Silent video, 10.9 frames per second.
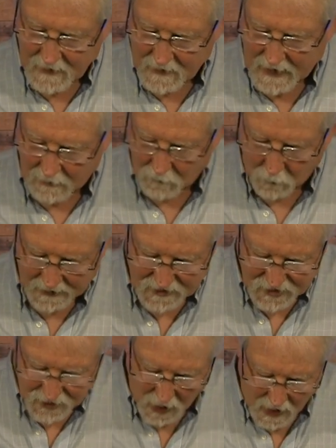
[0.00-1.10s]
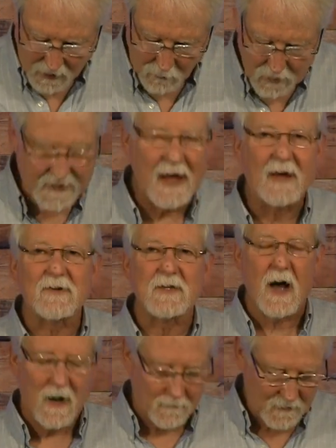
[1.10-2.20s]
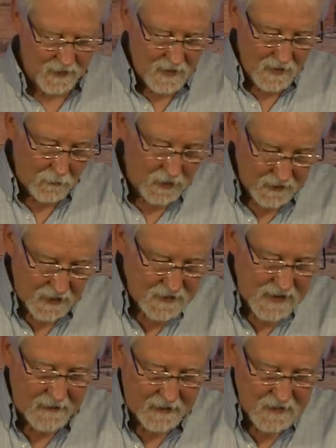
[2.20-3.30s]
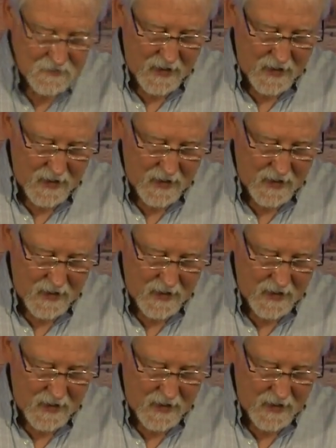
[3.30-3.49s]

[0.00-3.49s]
Now, what song would they have sung? When it does say that, it's